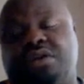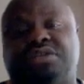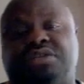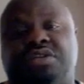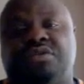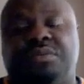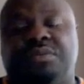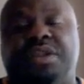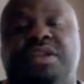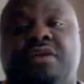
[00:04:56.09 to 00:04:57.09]
Obviously you
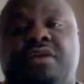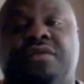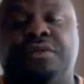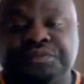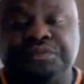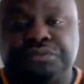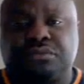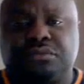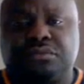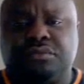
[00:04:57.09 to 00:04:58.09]
want to be careful.
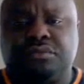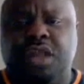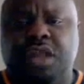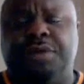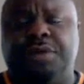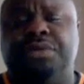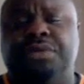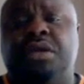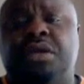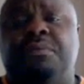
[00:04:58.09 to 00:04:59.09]

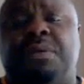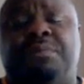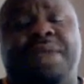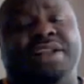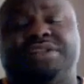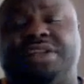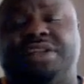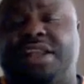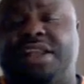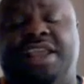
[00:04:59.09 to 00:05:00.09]
But Bandit sign, I